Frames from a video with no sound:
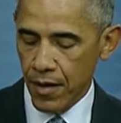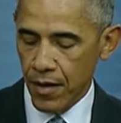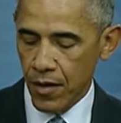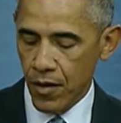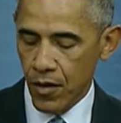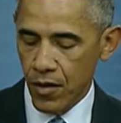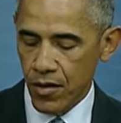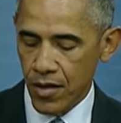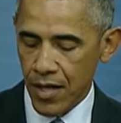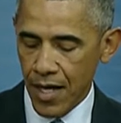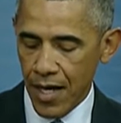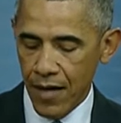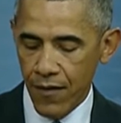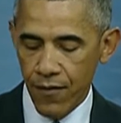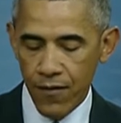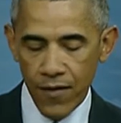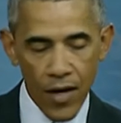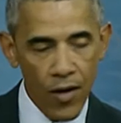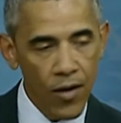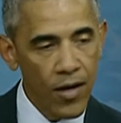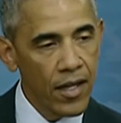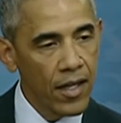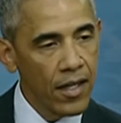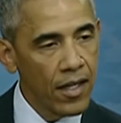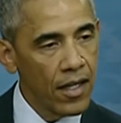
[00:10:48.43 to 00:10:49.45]
There is a
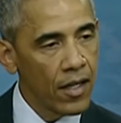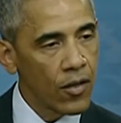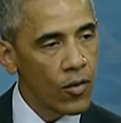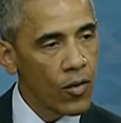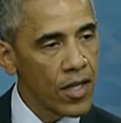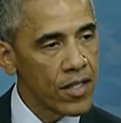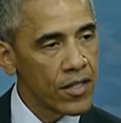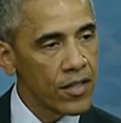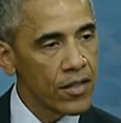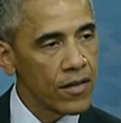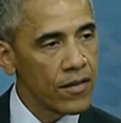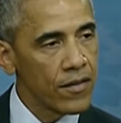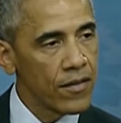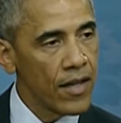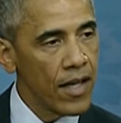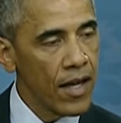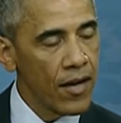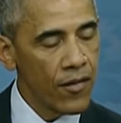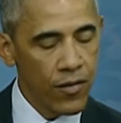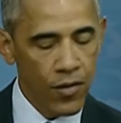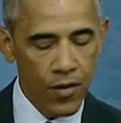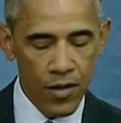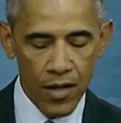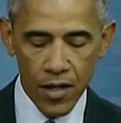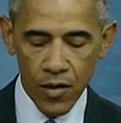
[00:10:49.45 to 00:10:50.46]
very aggressive
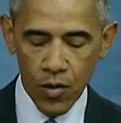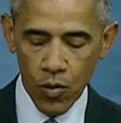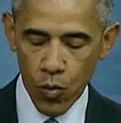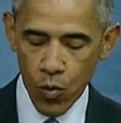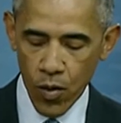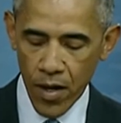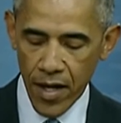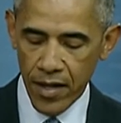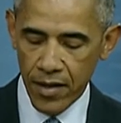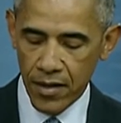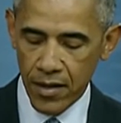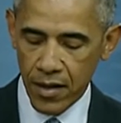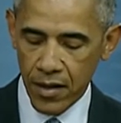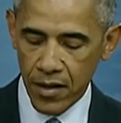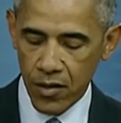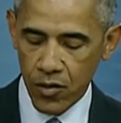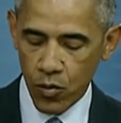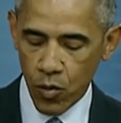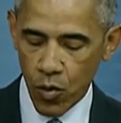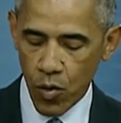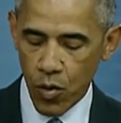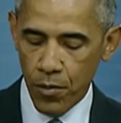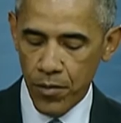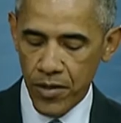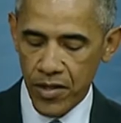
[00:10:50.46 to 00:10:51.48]
effort underway to
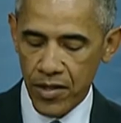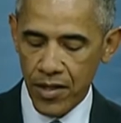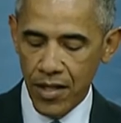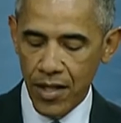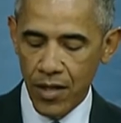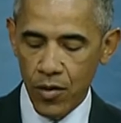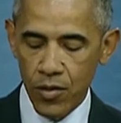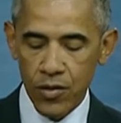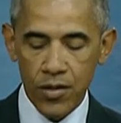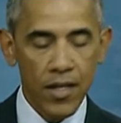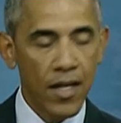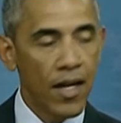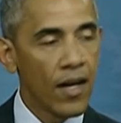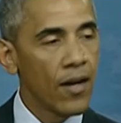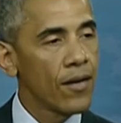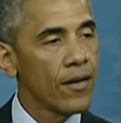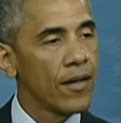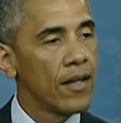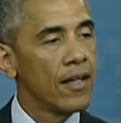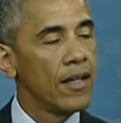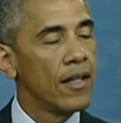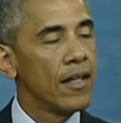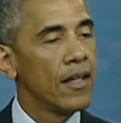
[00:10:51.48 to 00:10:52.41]
control mosquitoes there,